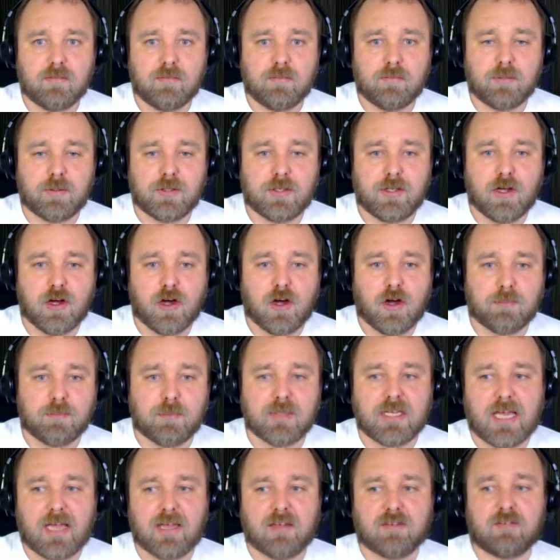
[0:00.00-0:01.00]
But no,
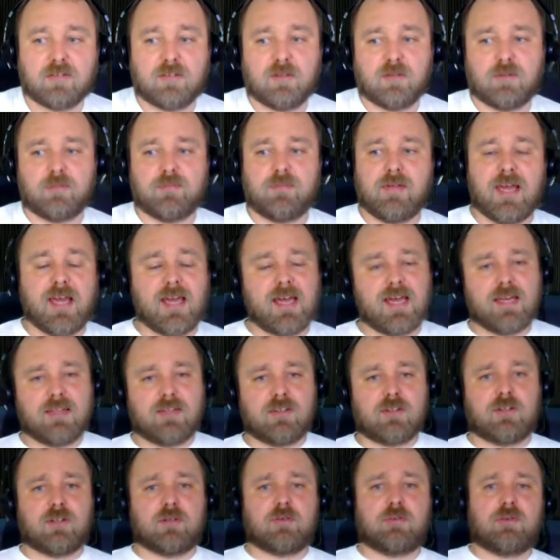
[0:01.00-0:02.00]
but yeah, so, I
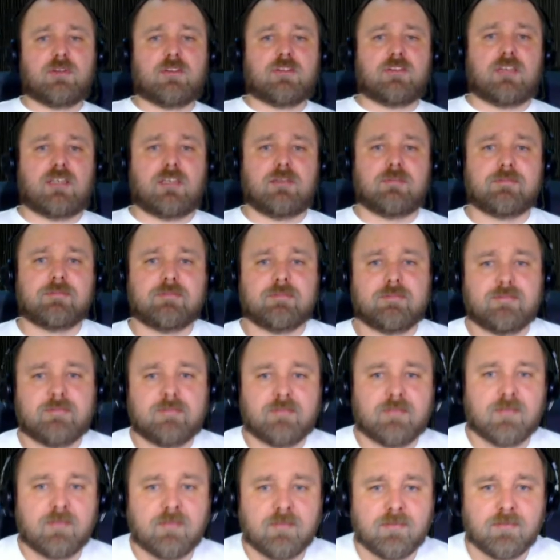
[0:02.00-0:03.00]
don't know, we'll see.
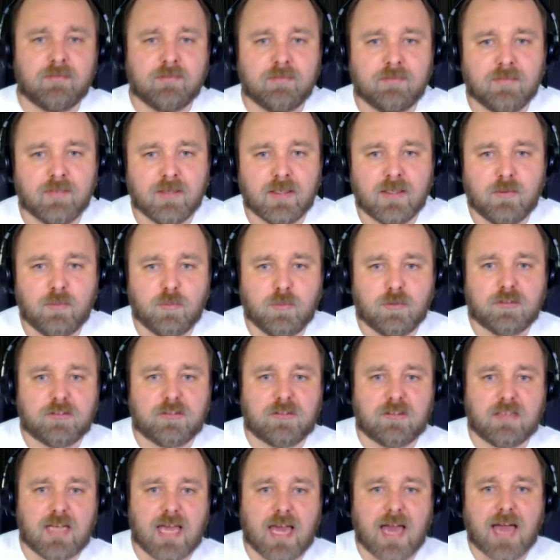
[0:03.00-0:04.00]
We'll
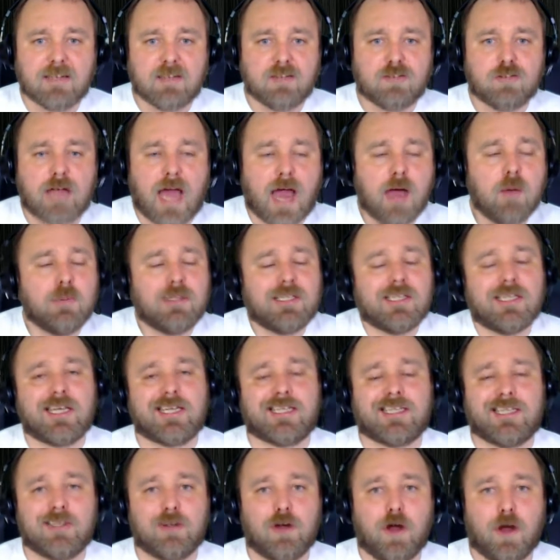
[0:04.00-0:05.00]
see. I would
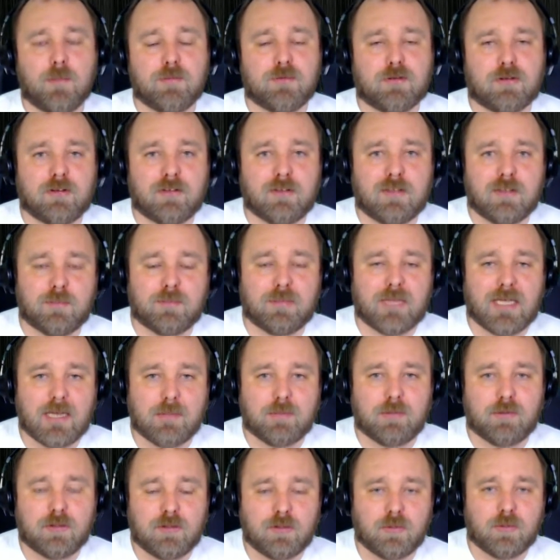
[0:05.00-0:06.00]
like the option to be
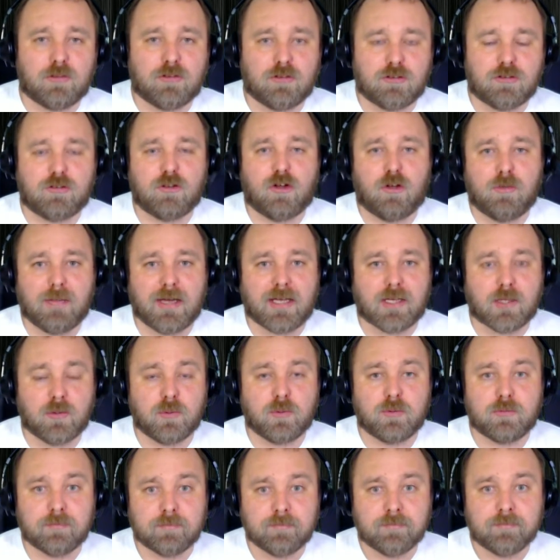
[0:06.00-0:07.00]
able to install my
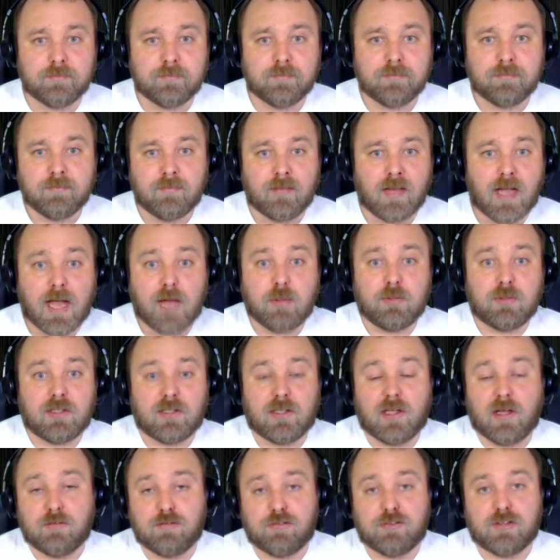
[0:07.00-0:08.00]
own. I would
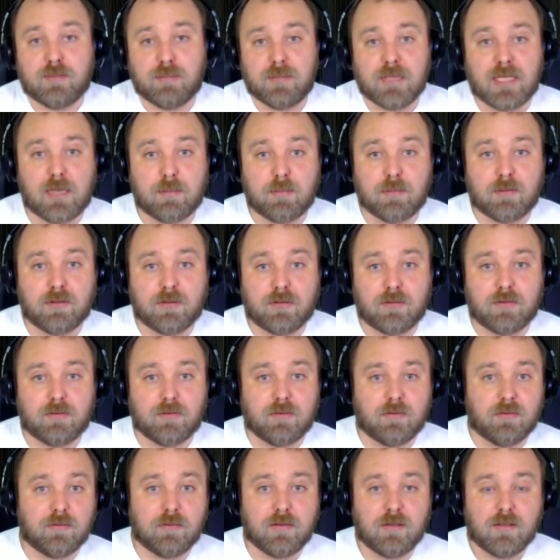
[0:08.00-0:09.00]
love to be able
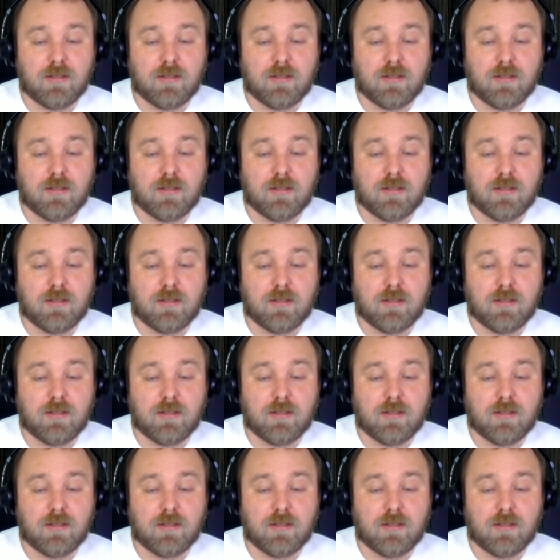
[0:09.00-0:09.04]
to,